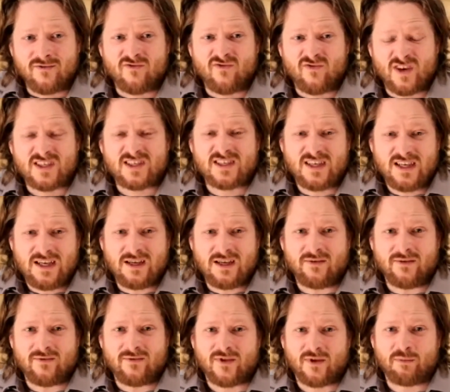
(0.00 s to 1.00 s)

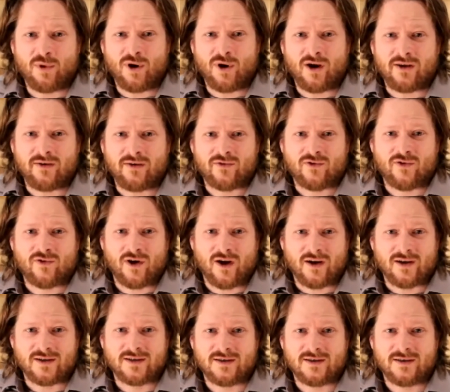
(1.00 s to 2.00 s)
Receive the body of
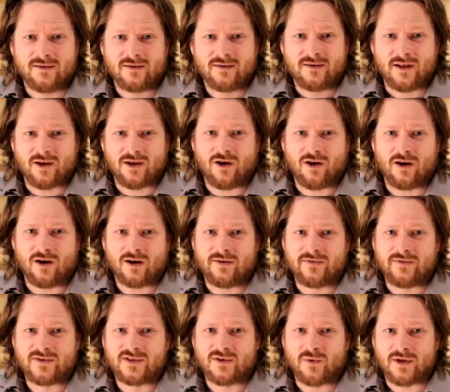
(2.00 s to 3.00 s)
Christ that God
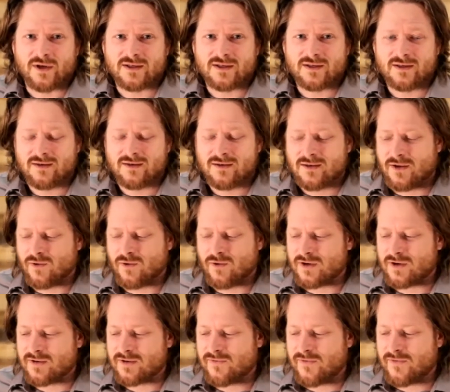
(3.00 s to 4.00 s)
gives to us in
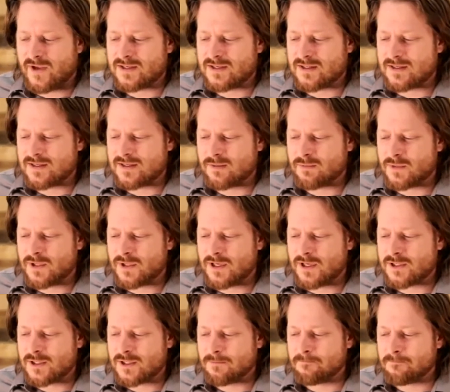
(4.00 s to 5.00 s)
order to face the
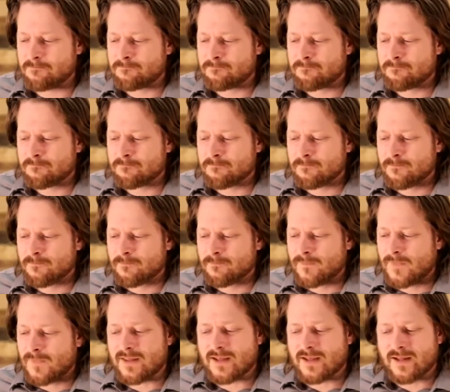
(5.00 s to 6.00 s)
temptation.
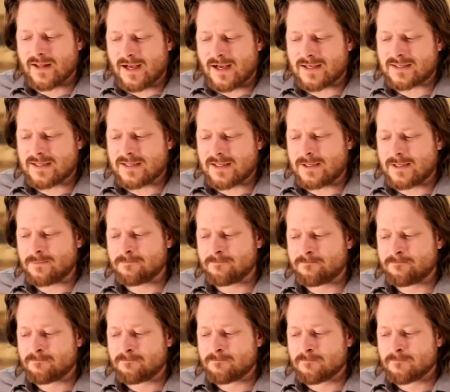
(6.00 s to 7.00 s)
And then lastly,
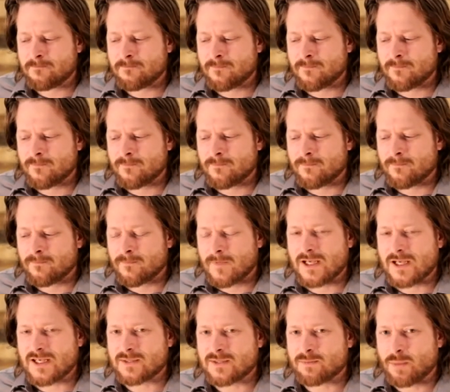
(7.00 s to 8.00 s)

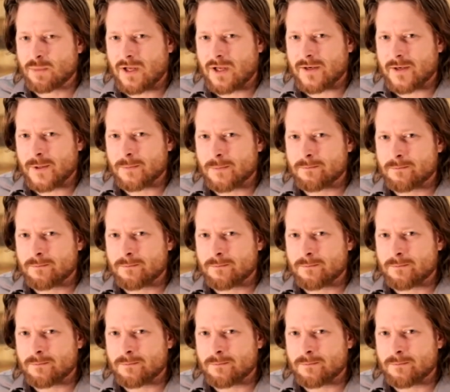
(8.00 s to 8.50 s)
his blood.